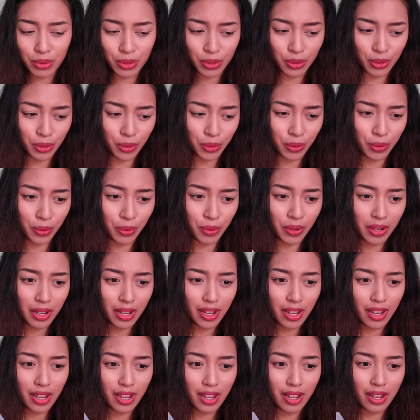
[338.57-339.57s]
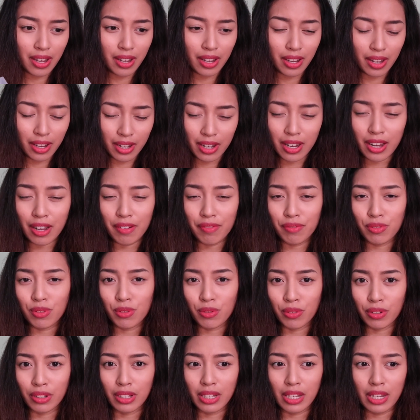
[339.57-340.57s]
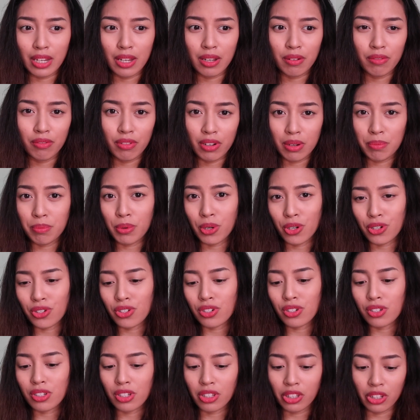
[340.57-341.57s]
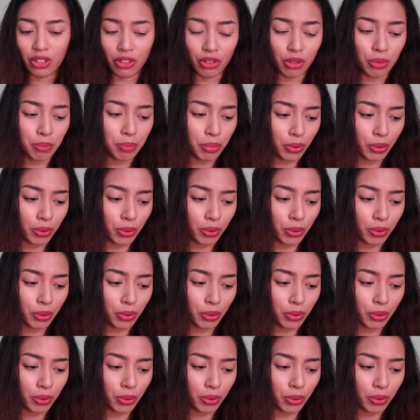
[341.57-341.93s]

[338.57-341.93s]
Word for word: So I have to really repurchase another